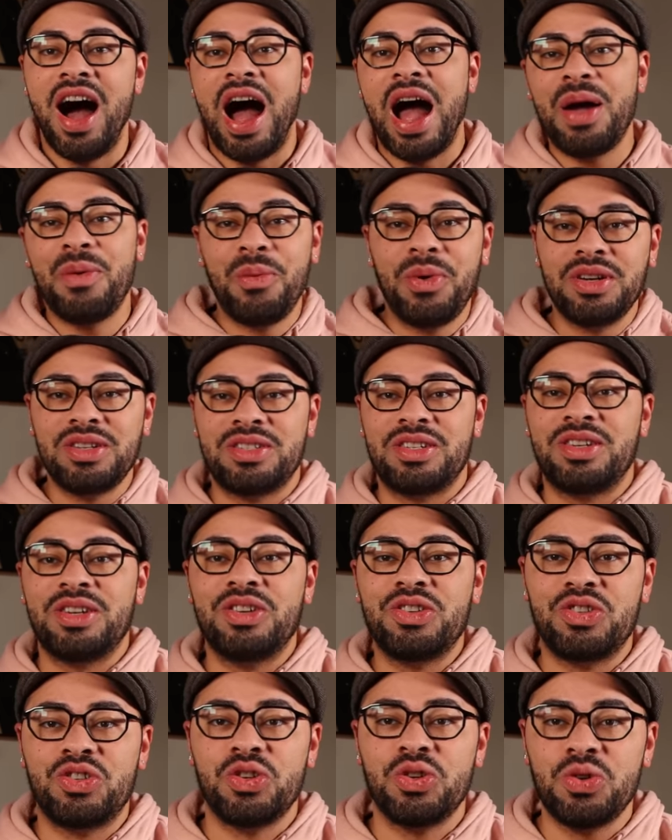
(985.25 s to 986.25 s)
I want
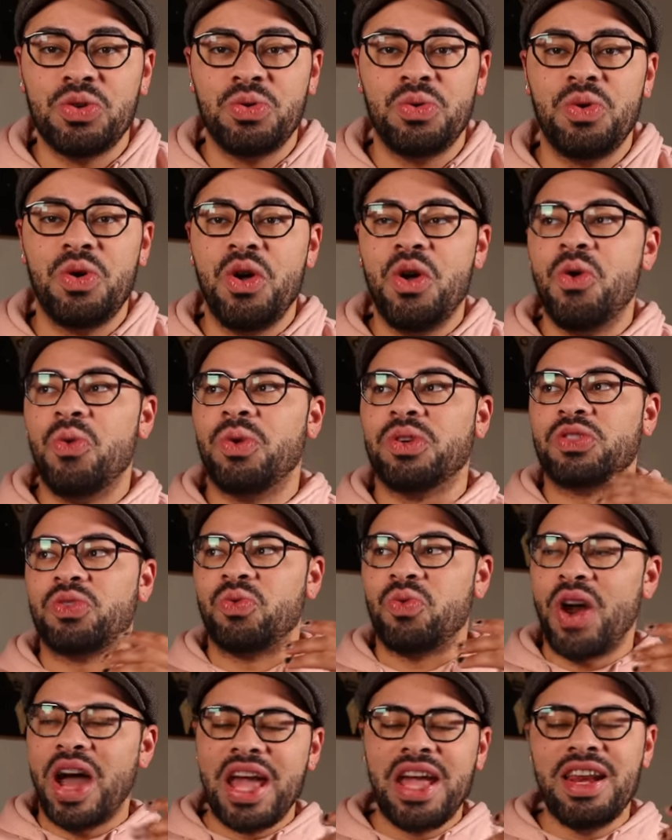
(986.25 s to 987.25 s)
to do what's
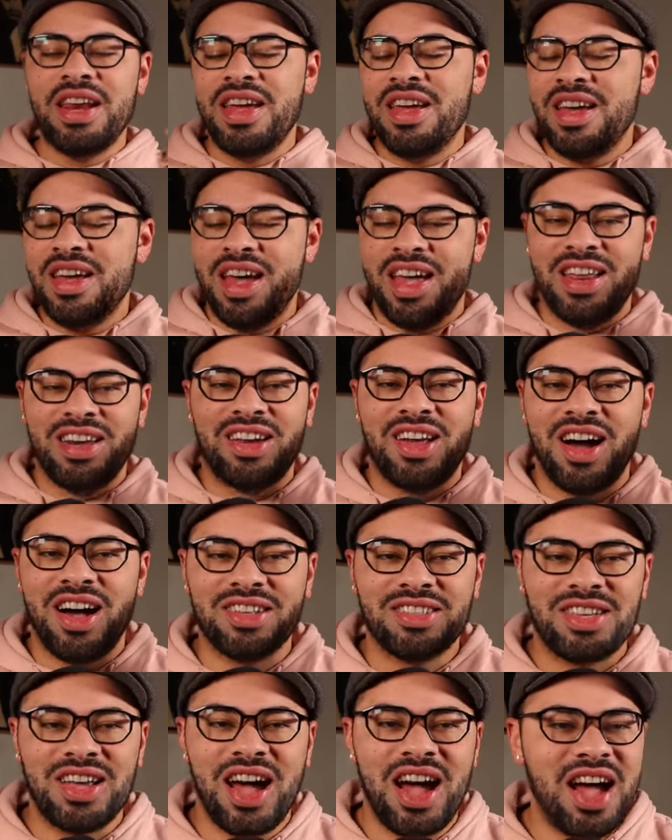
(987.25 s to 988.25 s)
right in
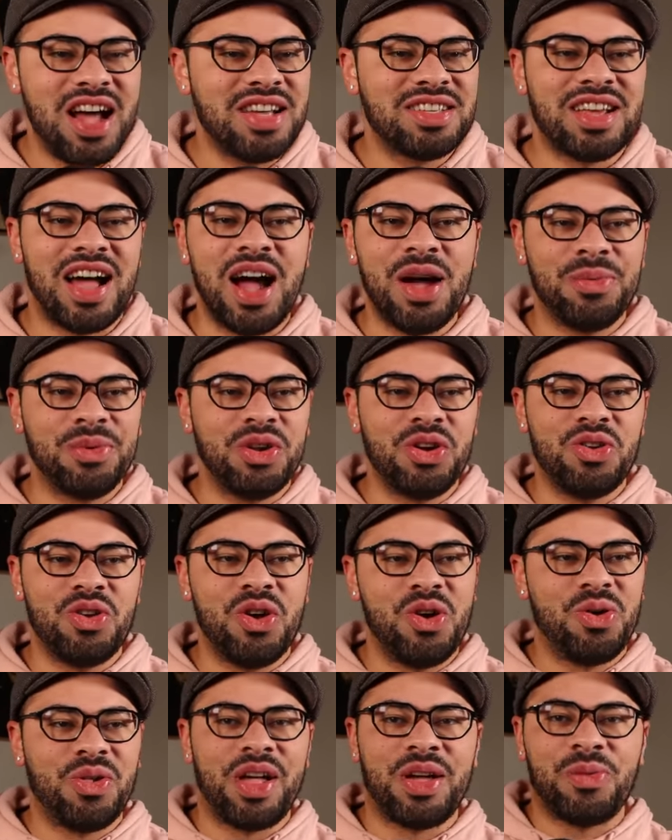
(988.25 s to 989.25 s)
God's eyes, I want to
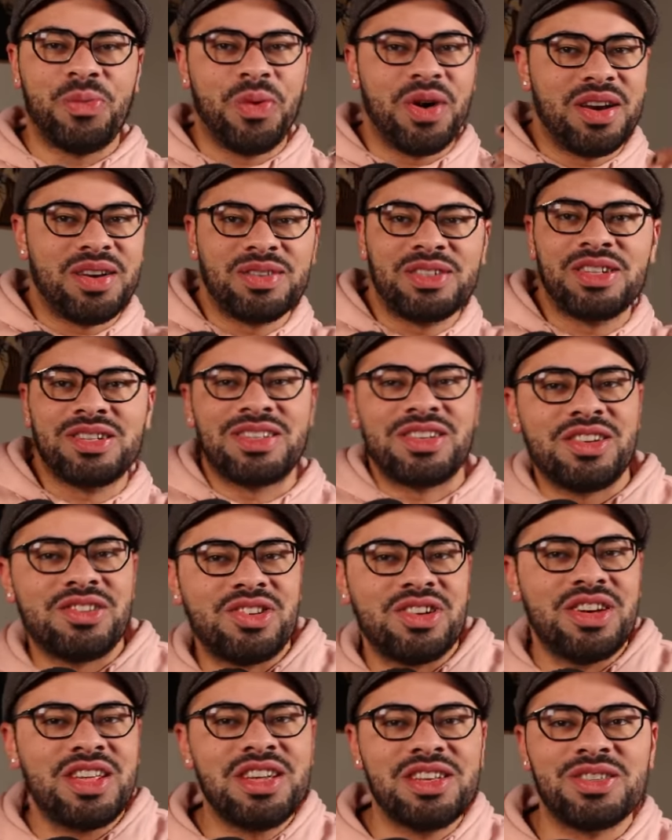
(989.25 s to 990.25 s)
know like what
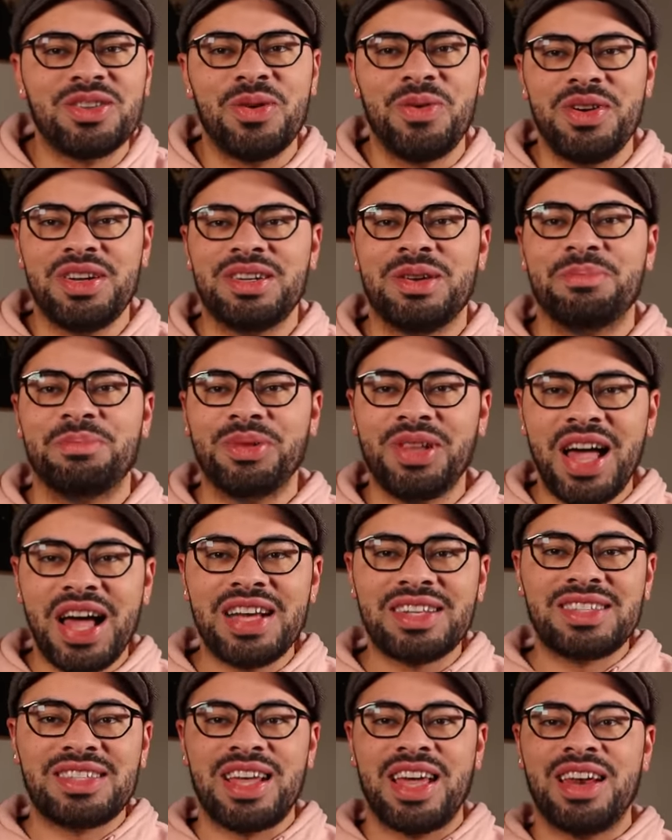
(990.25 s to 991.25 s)
decision he's going to
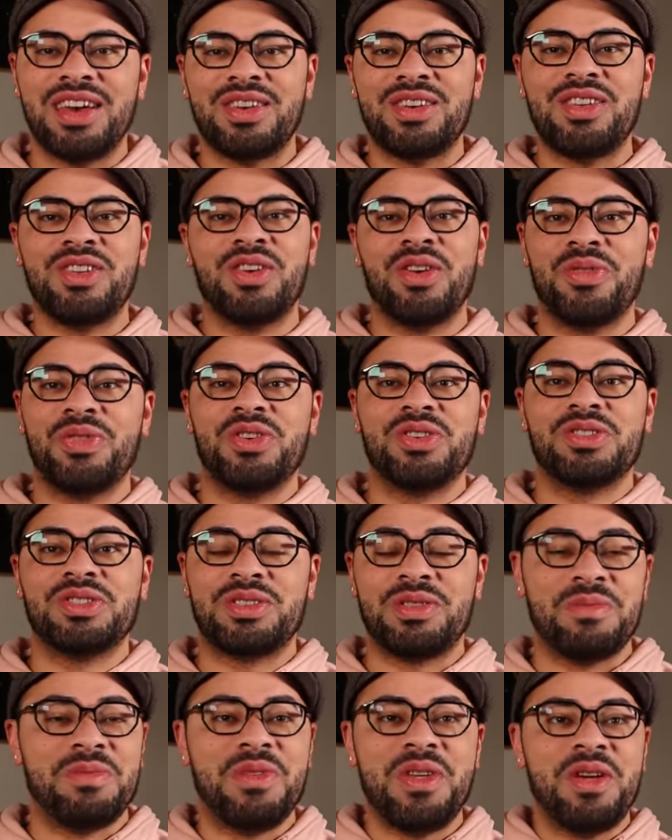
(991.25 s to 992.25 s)
bless and you know
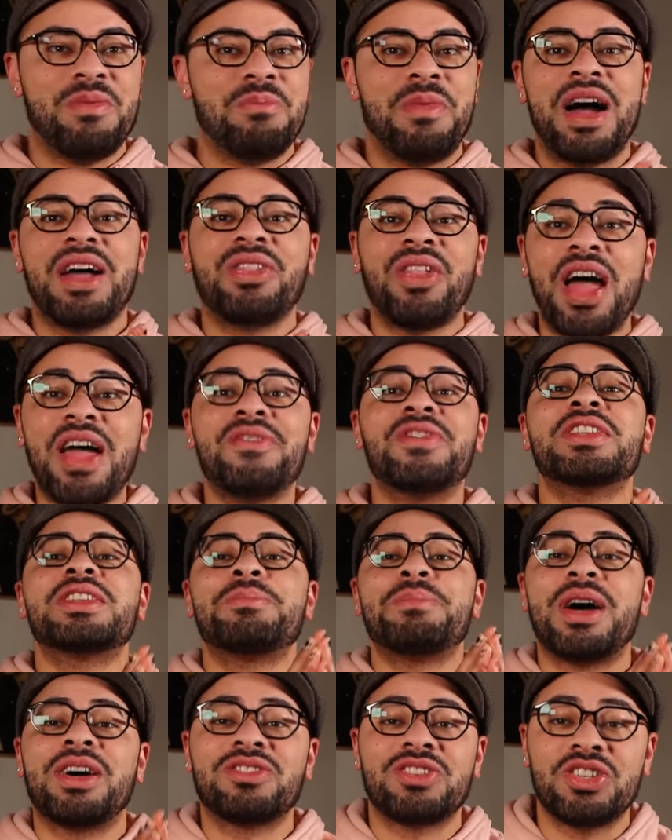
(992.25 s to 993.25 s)
there's my life is
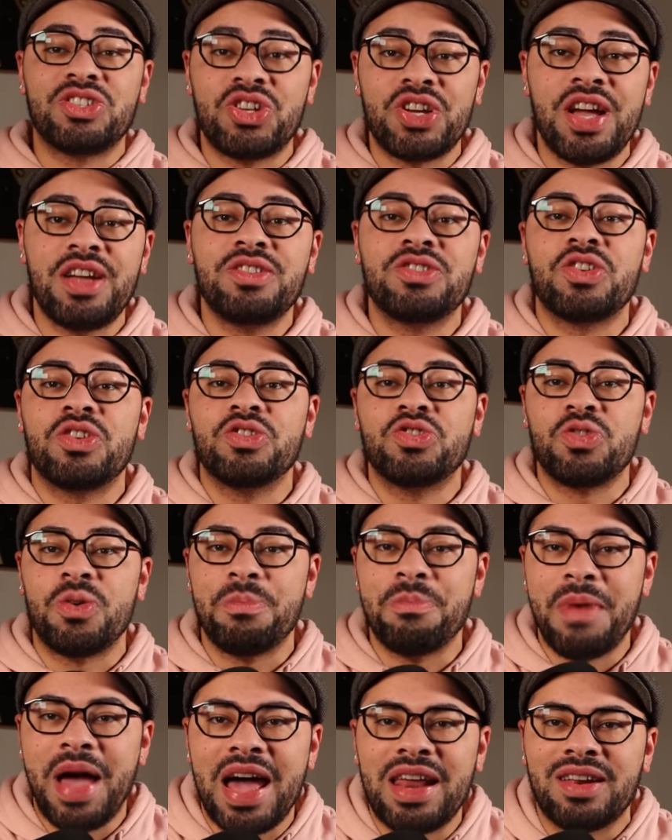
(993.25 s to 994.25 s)
about to change
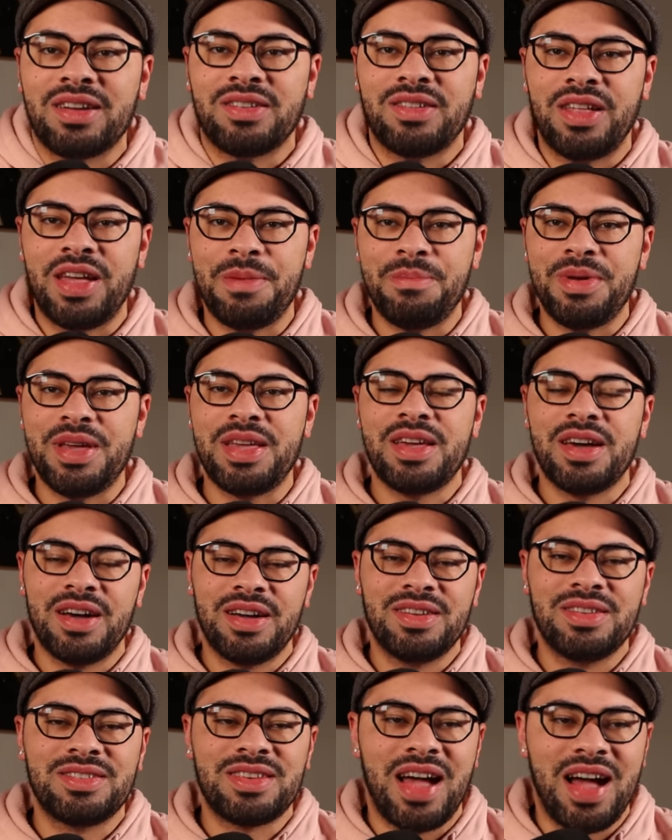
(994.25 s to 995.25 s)
dramatically
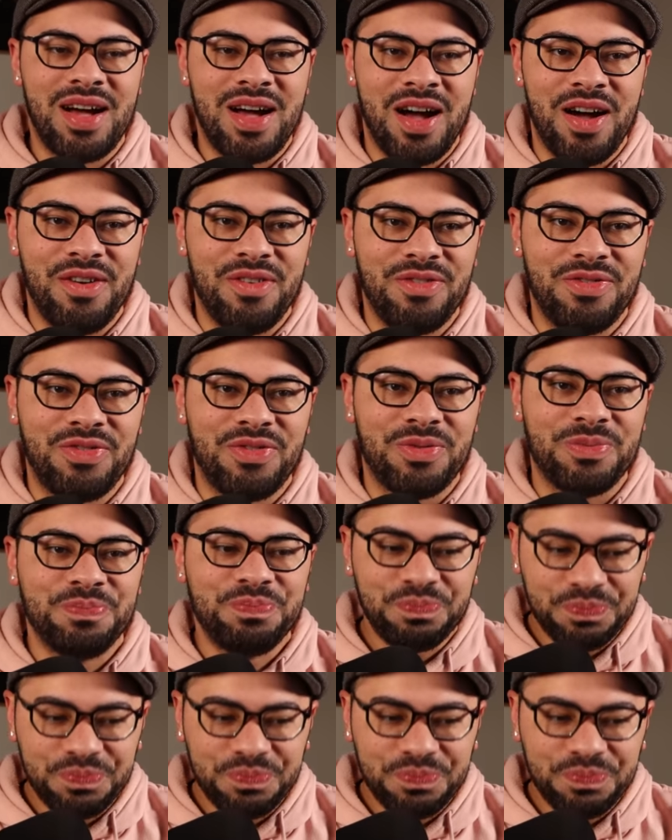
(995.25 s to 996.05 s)
because of